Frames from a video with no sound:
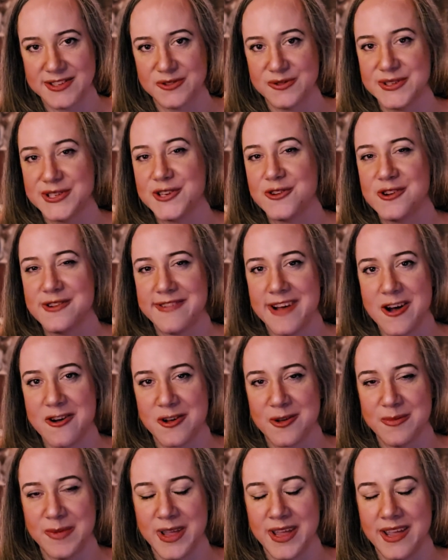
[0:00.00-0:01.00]
So intuitive
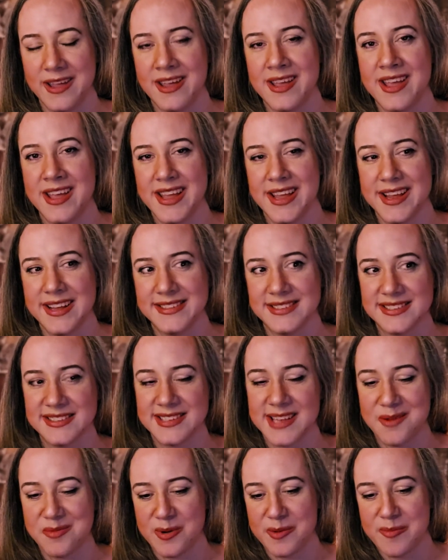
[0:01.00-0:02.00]
alchemy is a
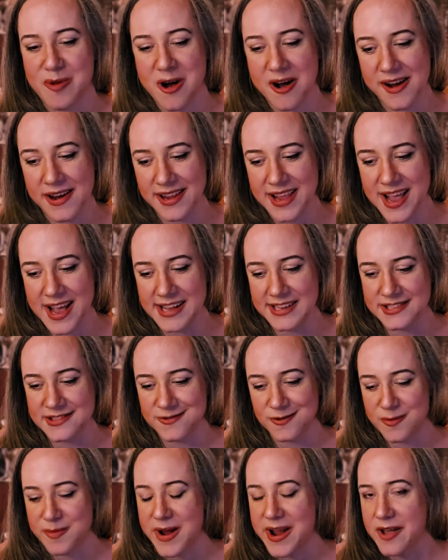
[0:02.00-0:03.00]
separate podcast
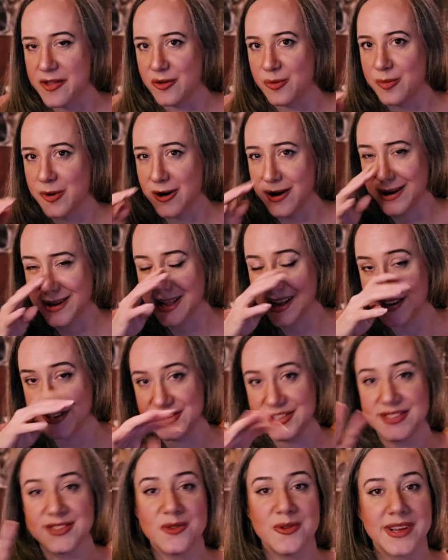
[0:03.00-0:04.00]
from my other podcast,
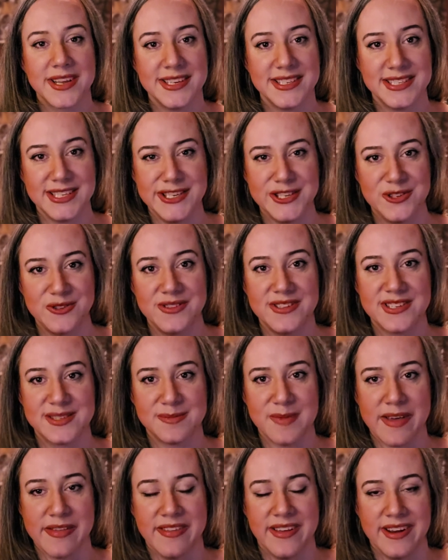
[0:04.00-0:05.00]
just so I could teach you this
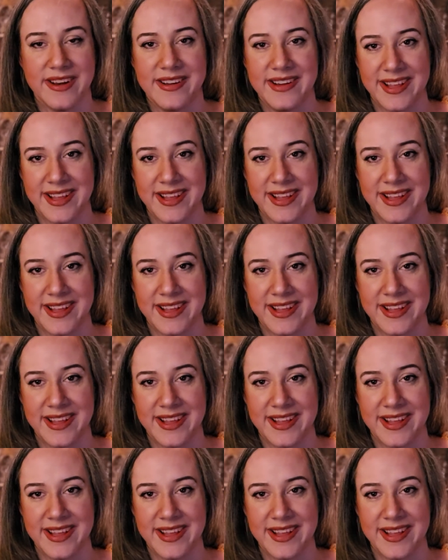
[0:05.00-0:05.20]
method,